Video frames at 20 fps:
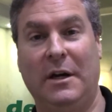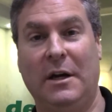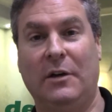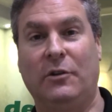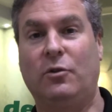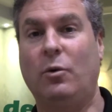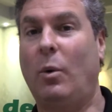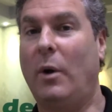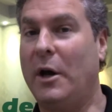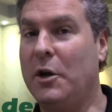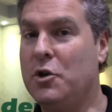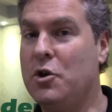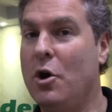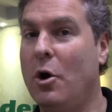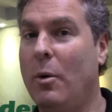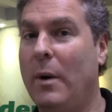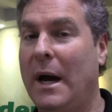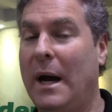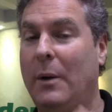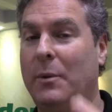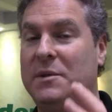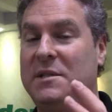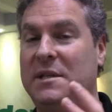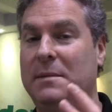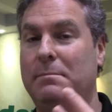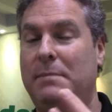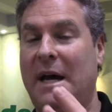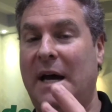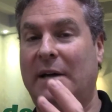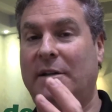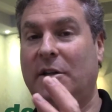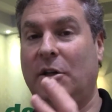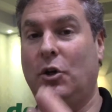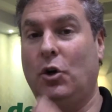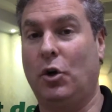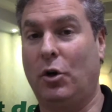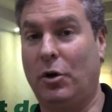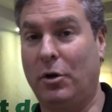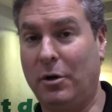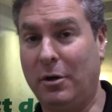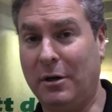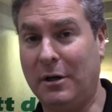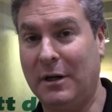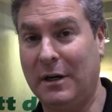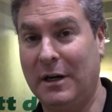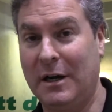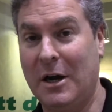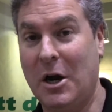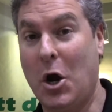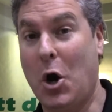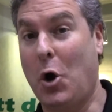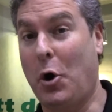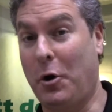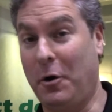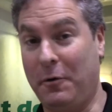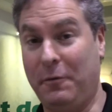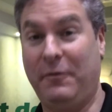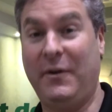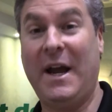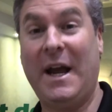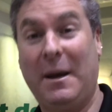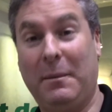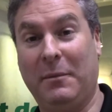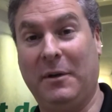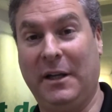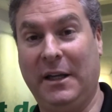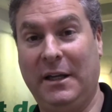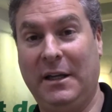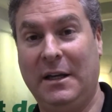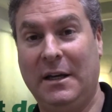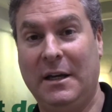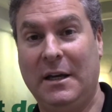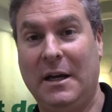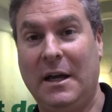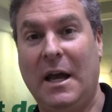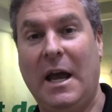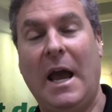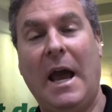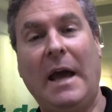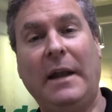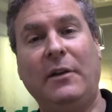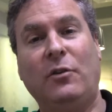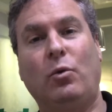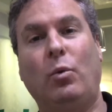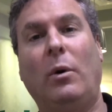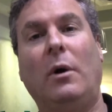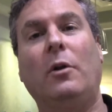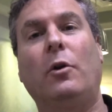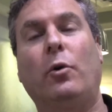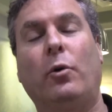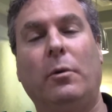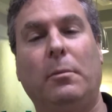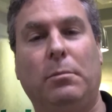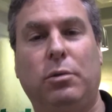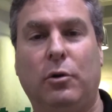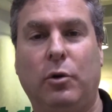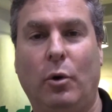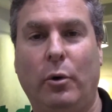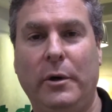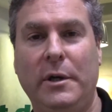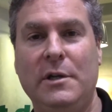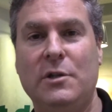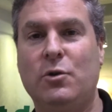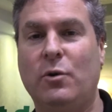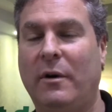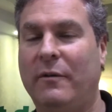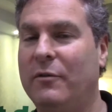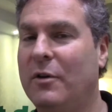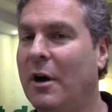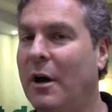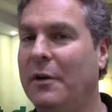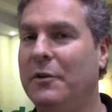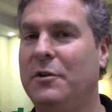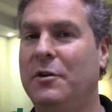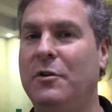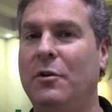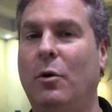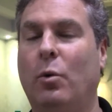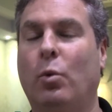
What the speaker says: So I know how it's impacting her, her family, and as well her employees who I've gotten to know